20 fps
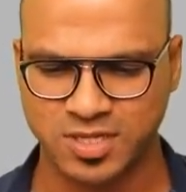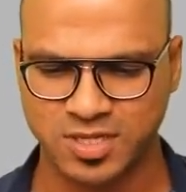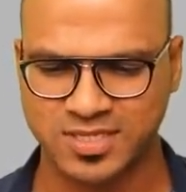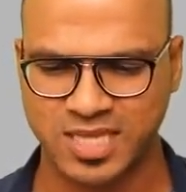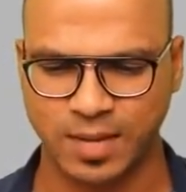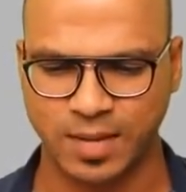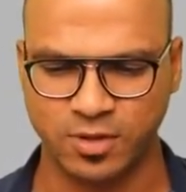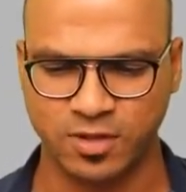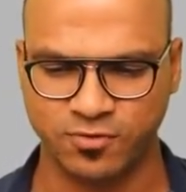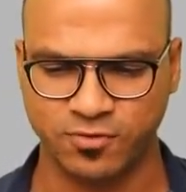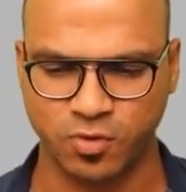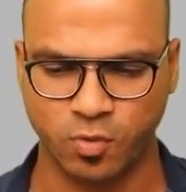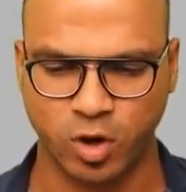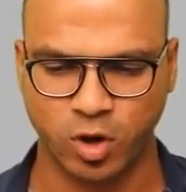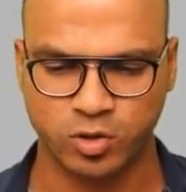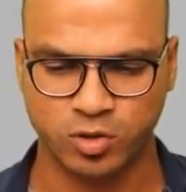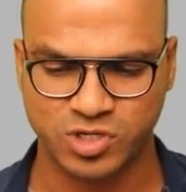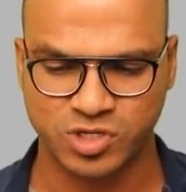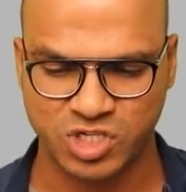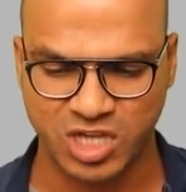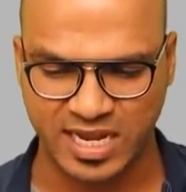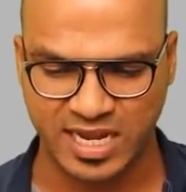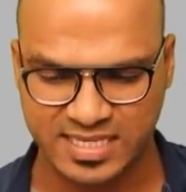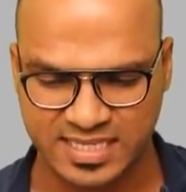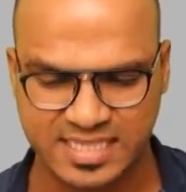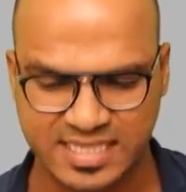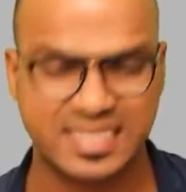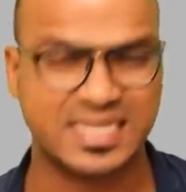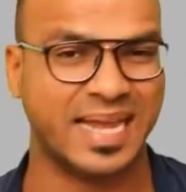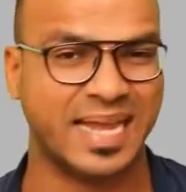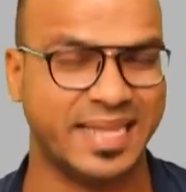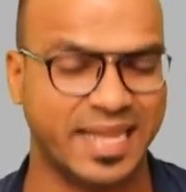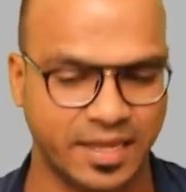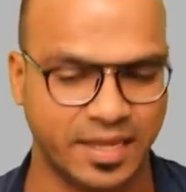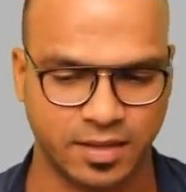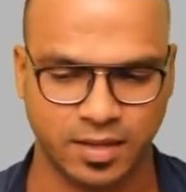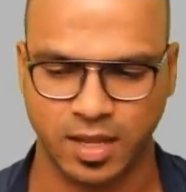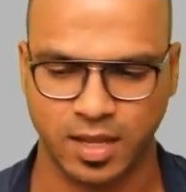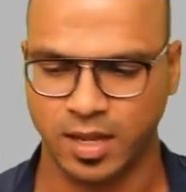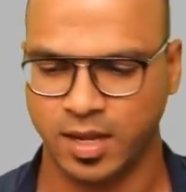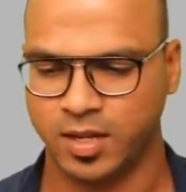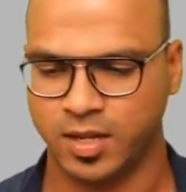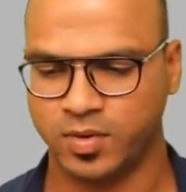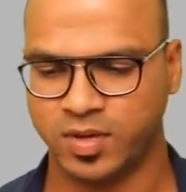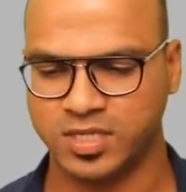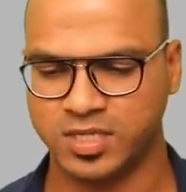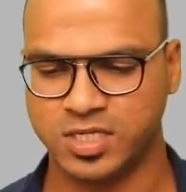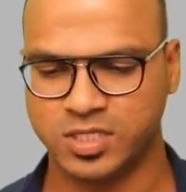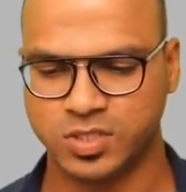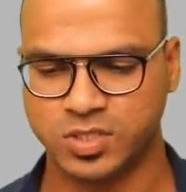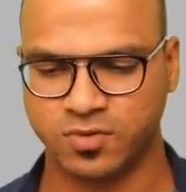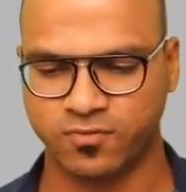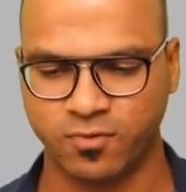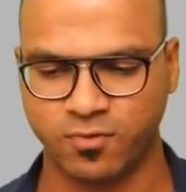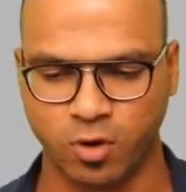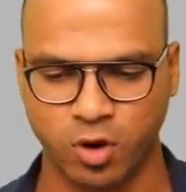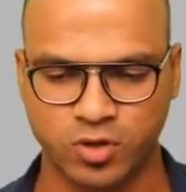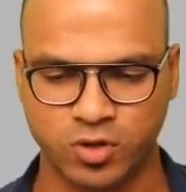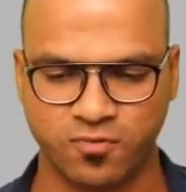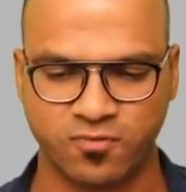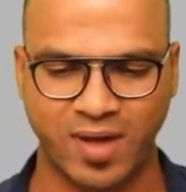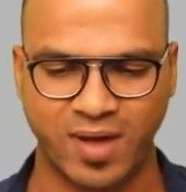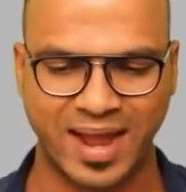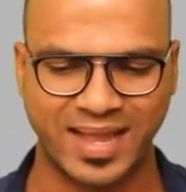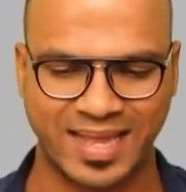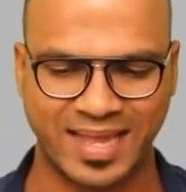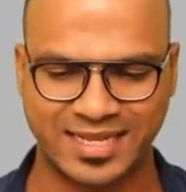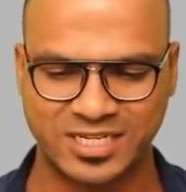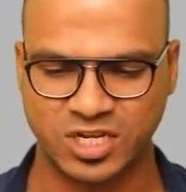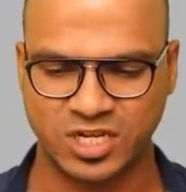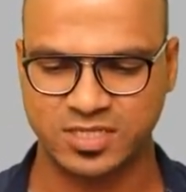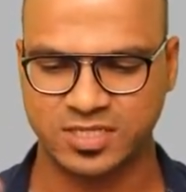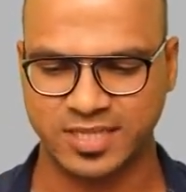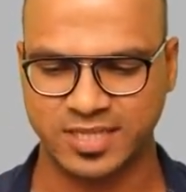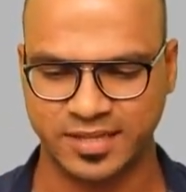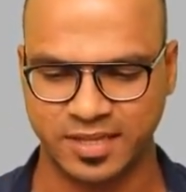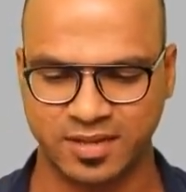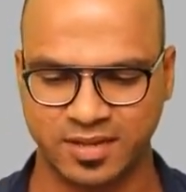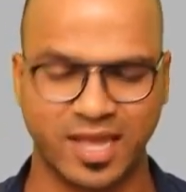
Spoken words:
Example, if you want to change the setting, you can just go to file and change the setting.